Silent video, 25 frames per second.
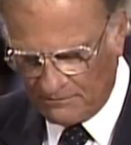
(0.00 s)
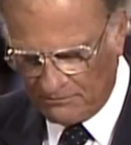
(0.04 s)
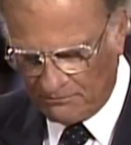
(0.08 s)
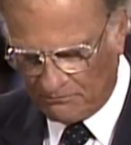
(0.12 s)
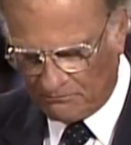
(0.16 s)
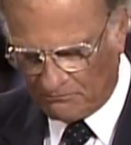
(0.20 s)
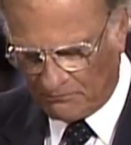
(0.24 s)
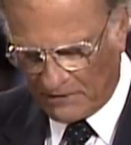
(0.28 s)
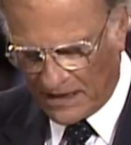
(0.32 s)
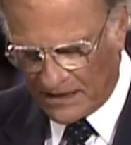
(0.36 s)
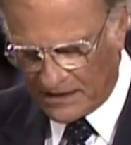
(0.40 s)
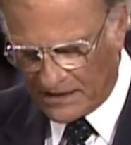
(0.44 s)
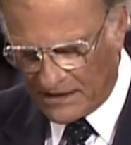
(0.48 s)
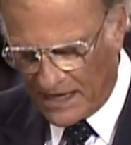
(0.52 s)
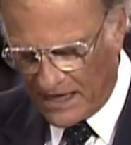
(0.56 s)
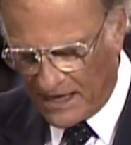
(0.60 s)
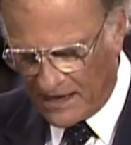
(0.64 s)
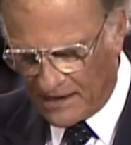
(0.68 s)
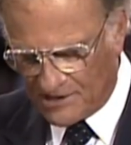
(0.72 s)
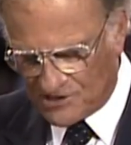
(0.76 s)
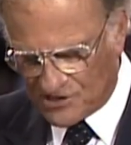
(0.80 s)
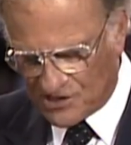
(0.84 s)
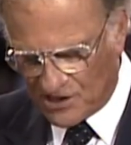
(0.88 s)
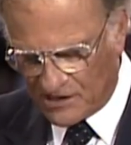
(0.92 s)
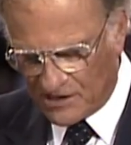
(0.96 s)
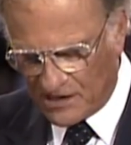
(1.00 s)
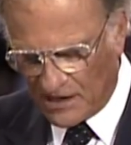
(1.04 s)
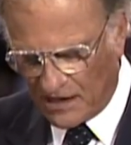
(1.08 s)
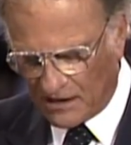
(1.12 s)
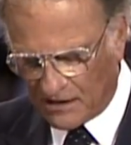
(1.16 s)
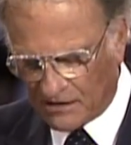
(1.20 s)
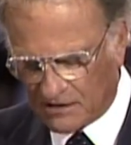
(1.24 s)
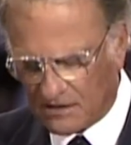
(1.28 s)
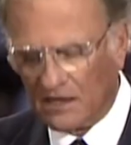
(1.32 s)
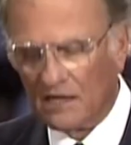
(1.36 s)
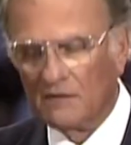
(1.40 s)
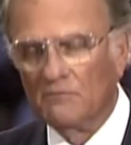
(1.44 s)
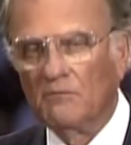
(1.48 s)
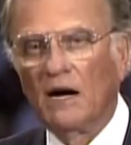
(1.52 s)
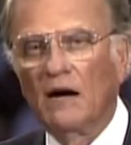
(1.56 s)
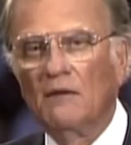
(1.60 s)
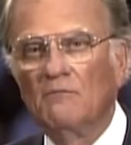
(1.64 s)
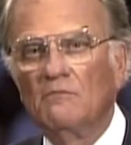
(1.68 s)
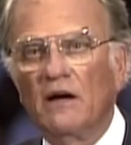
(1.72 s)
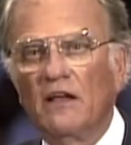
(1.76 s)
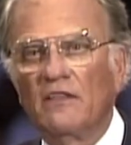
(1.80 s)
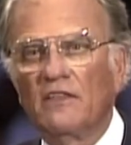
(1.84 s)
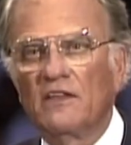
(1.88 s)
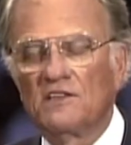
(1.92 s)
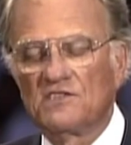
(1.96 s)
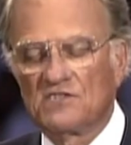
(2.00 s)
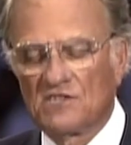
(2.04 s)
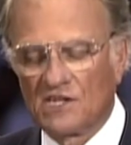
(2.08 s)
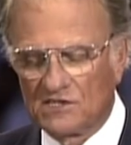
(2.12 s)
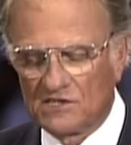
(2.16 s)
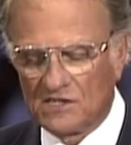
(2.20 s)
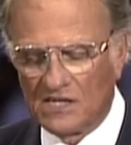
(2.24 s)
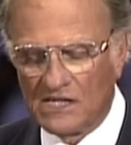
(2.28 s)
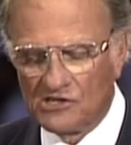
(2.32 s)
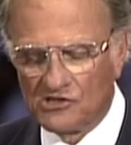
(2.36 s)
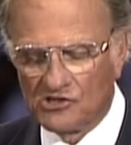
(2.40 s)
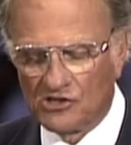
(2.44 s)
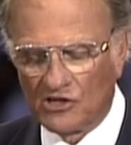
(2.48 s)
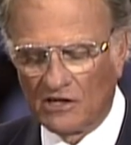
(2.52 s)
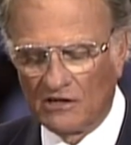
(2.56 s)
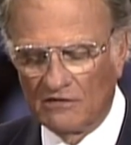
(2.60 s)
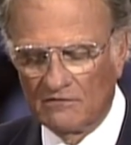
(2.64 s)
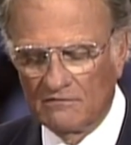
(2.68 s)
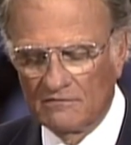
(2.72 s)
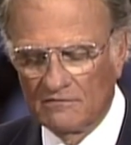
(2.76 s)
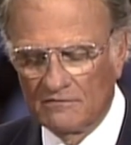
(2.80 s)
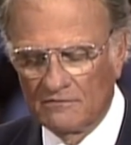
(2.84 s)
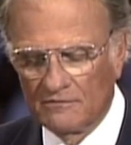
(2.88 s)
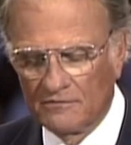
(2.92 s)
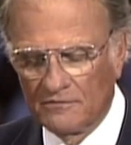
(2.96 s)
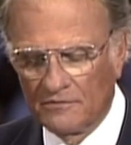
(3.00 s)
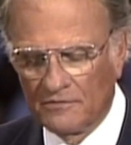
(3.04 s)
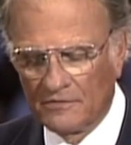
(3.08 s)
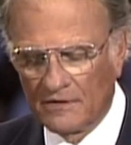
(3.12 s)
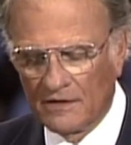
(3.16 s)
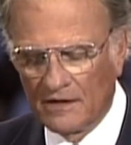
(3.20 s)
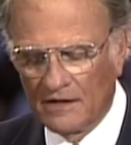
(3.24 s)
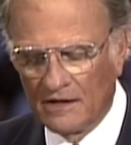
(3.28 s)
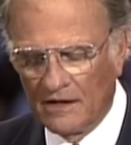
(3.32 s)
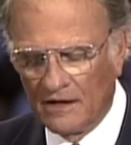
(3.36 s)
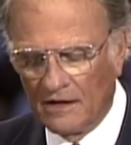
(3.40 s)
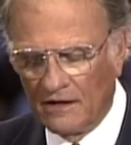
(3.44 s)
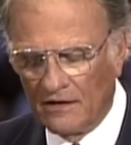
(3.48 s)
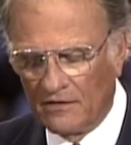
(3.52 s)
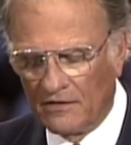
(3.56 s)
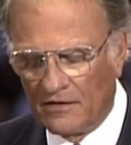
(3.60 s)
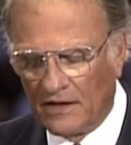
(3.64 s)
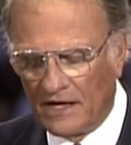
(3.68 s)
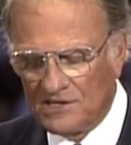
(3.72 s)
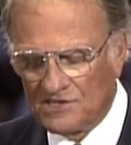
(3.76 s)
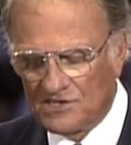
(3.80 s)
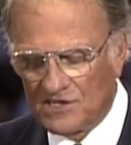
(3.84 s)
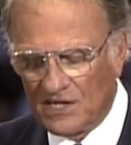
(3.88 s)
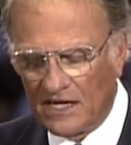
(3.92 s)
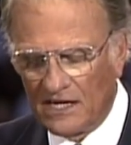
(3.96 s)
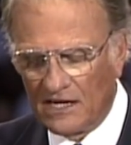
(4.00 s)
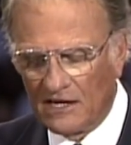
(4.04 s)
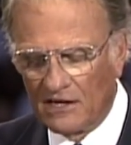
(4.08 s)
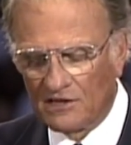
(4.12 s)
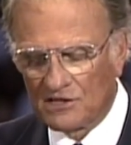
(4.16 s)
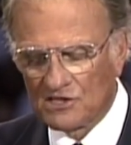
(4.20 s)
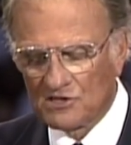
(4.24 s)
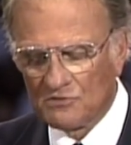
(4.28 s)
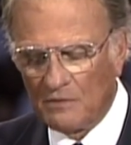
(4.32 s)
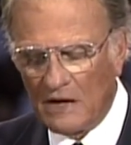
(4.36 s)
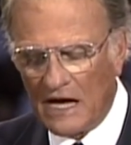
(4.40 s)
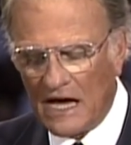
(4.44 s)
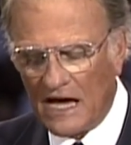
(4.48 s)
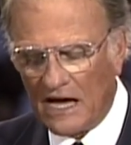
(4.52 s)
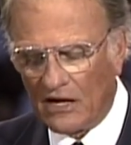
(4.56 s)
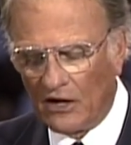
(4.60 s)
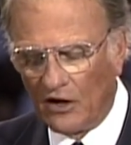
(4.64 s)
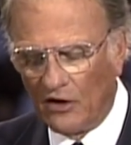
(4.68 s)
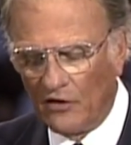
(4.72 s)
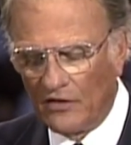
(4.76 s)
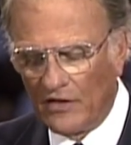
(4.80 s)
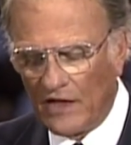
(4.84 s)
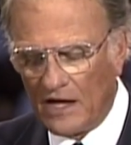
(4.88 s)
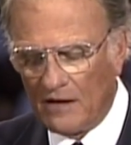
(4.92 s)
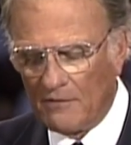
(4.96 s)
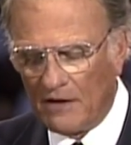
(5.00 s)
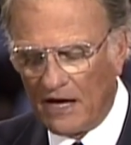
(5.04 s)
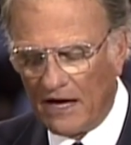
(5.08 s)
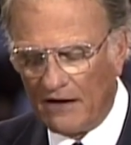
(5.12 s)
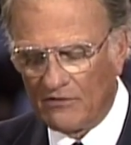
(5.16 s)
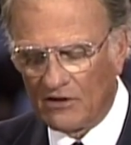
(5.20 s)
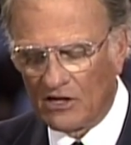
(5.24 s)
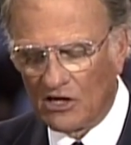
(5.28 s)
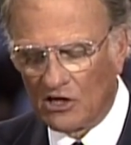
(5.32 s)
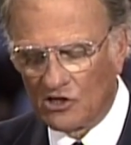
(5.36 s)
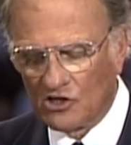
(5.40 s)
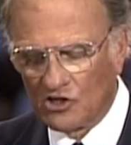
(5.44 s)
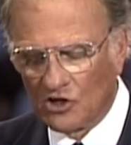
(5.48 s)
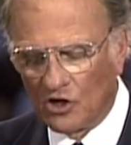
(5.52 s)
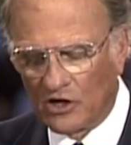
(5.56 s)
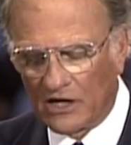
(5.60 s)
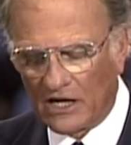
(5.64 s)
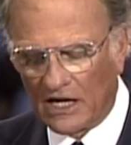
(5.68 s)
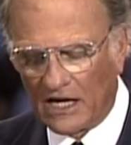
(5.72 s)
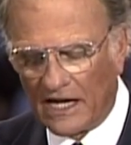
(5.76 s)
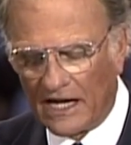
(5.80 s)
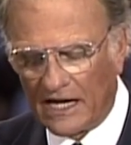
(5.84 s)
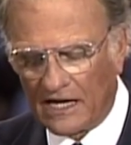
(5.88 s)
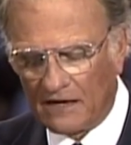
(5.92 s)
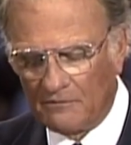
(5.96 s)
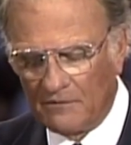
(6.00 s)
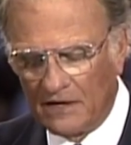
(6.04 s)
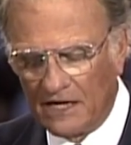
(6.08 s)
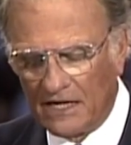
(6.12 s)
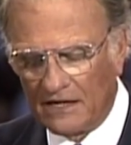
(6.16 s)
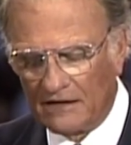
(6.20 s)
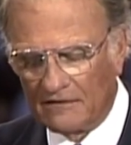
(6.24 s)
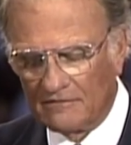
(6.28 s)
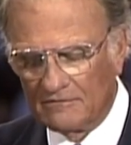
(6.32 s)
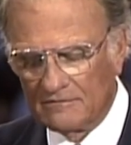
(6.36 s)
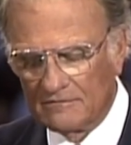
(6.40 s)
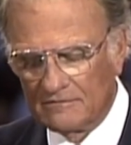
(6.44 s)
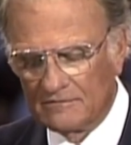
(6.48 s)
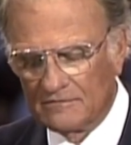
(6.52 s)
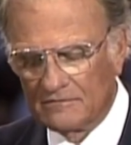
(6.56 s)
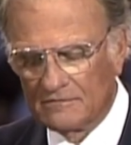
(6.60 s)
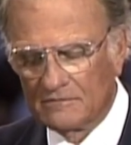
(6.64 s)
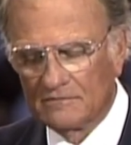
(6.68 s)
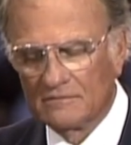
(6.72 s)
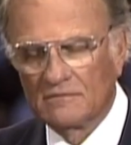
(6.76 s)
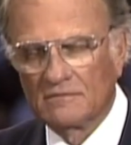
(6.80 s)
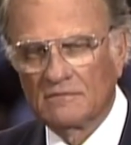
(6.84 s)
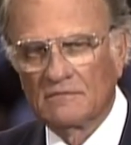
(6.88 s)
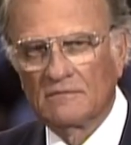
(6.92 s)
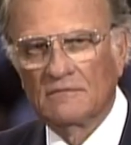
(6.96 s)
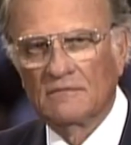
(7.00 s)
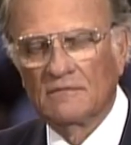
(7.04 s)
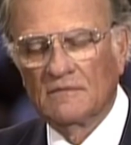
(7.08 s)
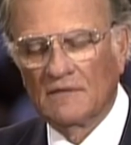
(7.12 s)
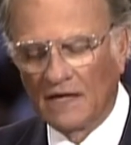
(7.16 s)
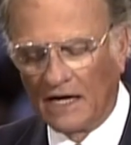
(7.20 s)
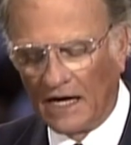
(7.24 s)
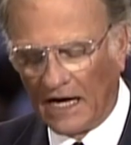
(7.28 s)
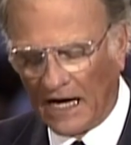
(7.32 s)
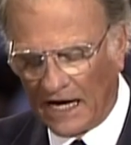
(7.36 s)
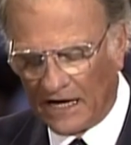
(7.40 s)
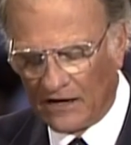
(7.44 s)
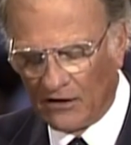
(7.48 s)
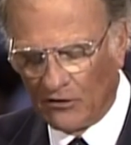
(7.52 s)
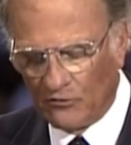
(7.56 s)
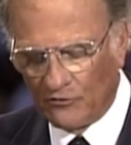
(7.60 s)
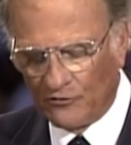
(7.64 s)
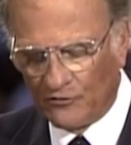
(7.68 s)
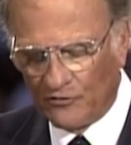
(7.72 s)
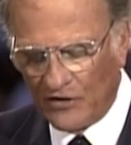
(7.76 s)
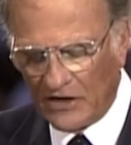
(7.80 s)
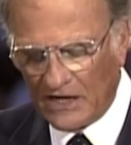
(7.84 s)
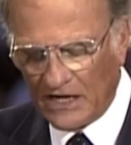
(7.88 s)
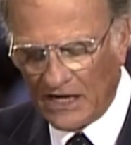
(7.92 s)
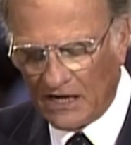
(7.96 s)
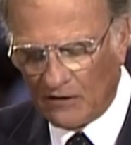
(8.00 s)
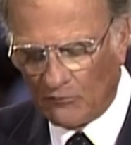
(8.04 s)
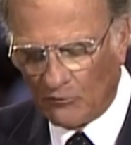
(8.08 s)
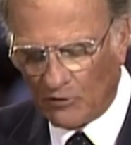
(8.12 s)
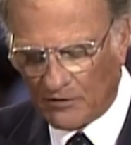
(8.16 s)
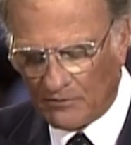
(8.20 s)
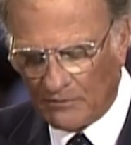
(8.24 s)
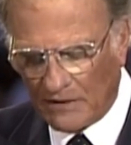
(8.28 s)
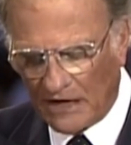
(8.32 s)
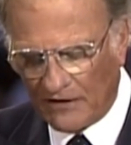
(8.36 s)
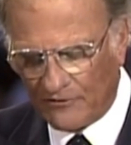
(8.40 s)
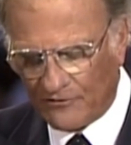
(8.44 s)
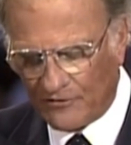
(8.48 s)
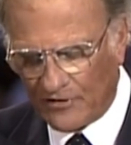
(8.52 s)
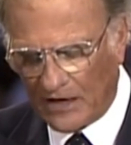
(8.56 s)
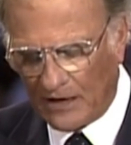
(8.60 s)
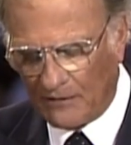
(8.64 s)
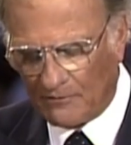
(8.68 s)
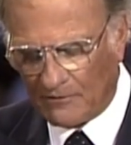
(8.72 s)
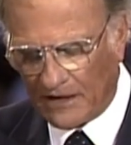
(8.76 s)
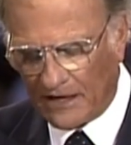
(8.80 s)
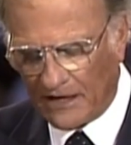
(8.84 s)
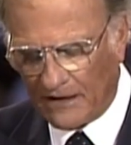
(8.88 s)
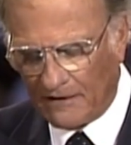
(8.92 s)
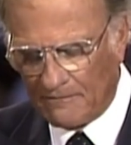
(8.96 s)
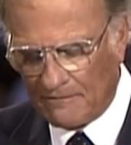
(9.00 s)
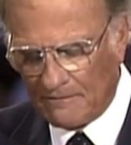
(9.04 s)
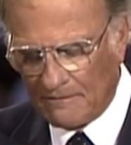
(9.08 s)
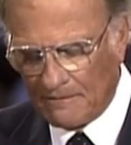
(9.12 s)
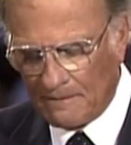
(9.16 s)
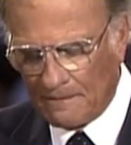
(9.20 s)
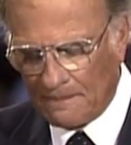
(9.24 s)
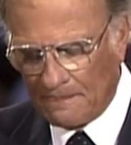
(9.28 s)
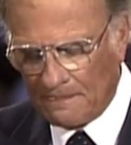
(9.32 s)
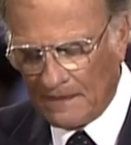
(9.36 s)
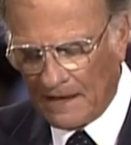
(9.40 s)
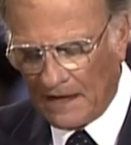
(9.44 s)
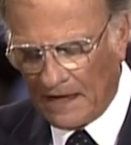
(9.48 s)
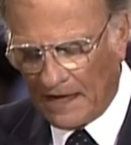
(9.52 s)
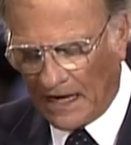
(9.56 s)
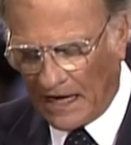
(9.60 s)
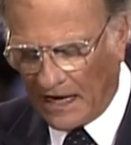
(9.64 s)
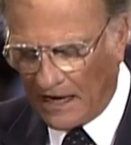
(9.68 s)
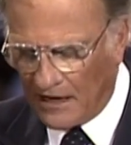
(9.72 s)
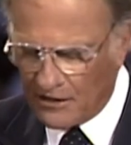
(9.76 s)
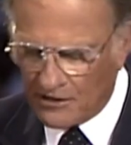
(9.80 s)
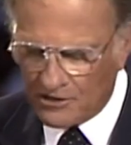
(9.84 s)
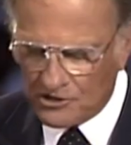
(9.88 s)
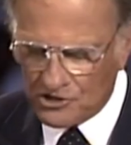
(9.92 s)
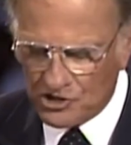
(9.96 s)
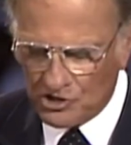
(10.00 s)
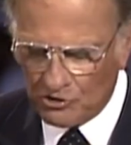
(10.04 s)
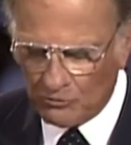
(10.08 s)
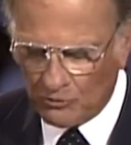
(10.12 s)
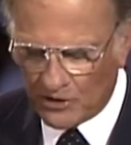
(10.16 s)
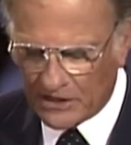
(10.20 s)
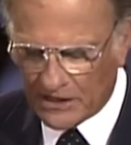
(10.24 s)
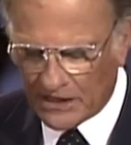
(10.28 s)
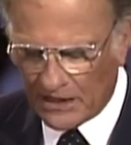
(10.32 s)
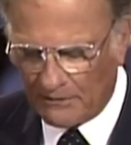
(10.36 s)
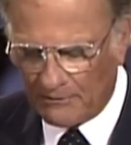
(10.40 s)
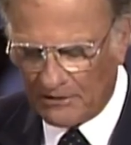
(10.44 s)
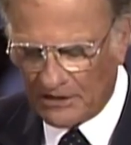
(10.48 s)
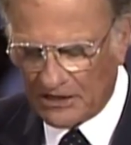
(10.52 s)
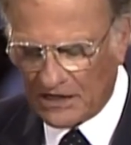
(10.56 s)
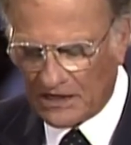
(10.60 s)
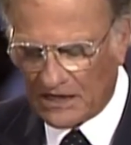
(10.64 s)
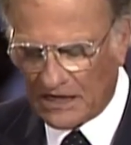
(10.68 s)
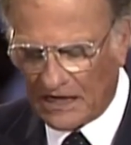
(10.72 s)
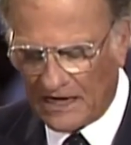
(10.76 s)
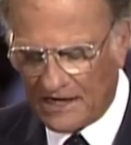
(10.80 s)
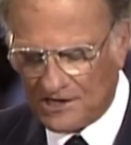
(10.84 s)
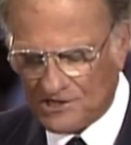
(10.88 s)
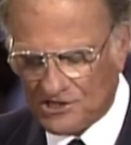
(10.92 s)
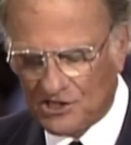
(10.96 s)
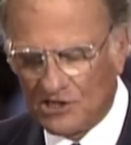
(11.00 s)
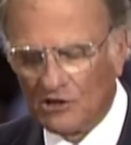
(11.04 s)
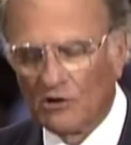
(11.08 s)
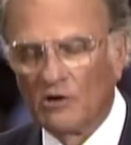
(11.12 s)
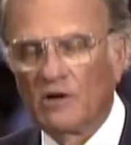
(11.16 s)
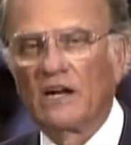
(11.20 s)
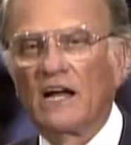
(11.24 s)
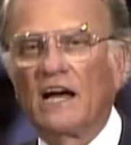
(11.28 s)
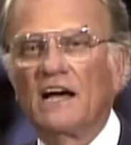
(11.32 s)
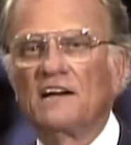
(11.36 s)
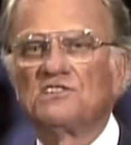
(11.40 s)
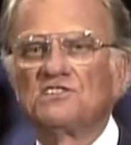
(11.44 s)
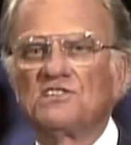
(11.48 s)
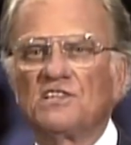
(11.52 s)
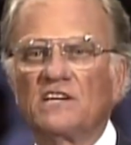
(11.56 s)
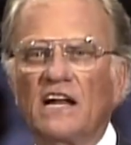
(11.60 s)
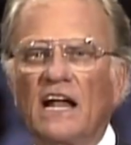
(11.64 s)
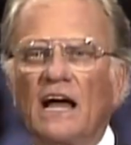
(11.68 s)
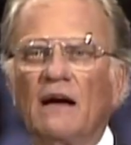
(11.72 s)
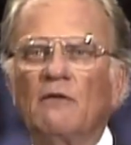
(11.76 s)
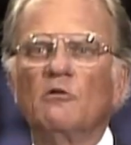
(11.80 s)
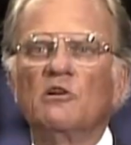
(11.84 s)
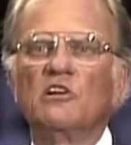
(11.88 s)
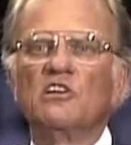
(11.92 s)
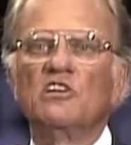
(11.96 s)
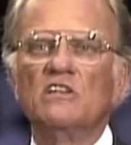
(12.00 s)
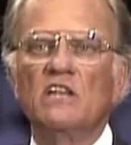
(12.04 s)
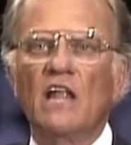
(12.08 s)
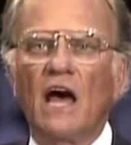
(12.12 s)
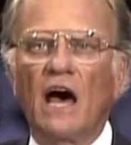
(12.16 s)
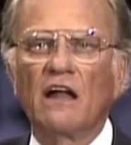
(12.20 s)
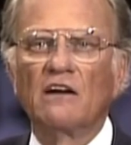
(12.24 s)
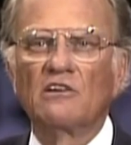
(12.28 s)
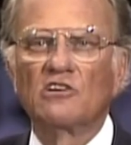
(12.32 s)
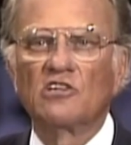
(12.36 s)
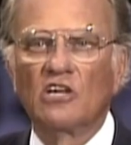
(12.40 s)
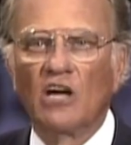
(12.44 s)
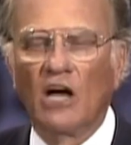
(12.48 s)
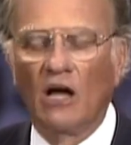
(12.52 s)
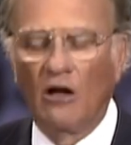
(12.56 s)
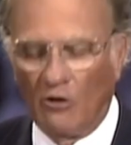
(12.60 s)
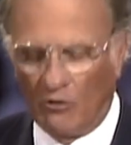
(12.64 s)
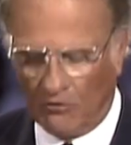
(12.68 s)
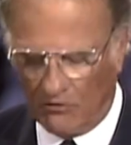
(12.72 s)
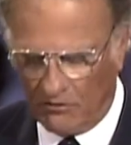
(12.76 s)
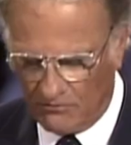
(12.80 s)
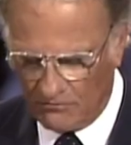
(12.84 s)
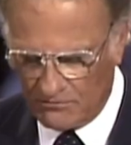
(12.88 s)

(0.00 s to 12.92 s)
My dad is a doctor and my mother is a teacher. They say it looks bad on them having a daughter like me. I don't fit in with my family. I heard you were coming to Glasgow and I said I would not go.